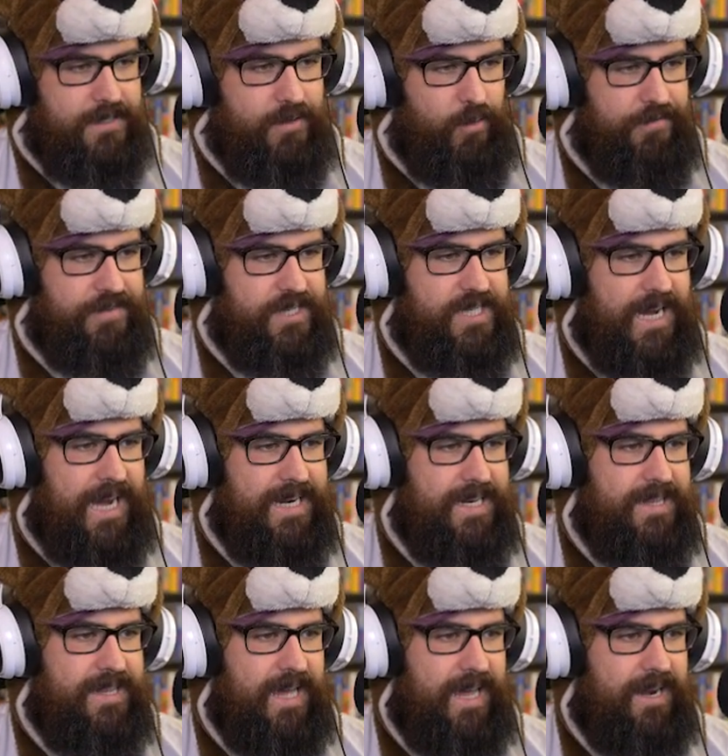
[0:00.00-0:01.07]
So we've
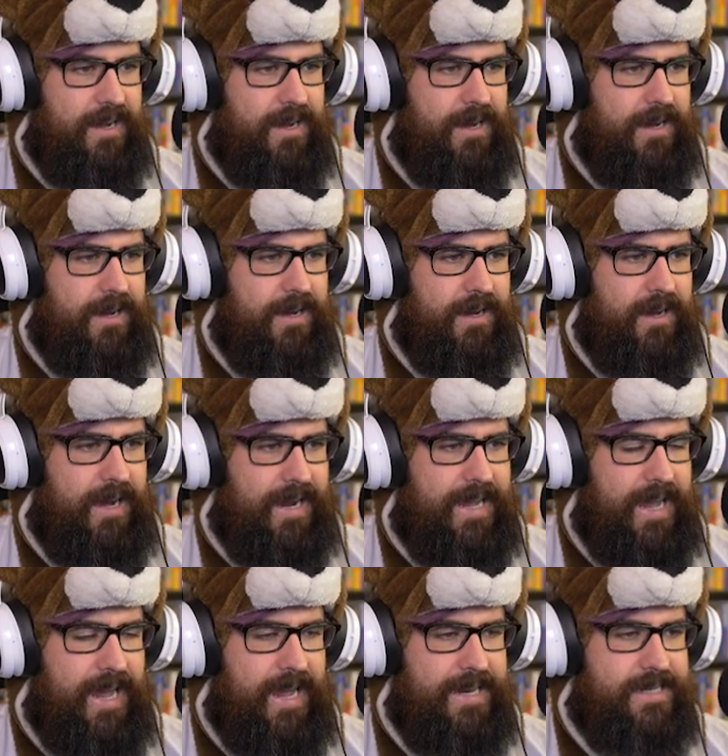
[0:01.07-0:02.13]
decided that uh, I
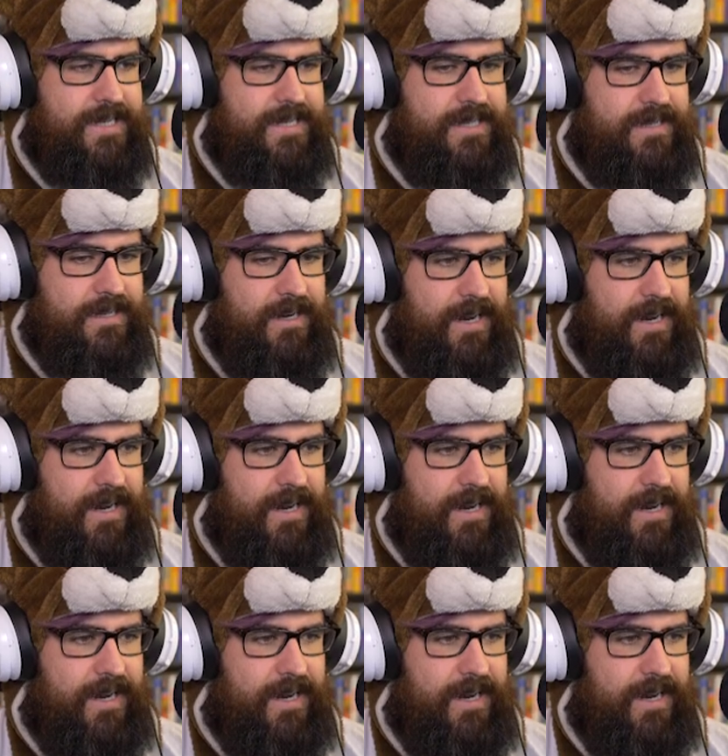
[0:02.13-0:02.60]
can't,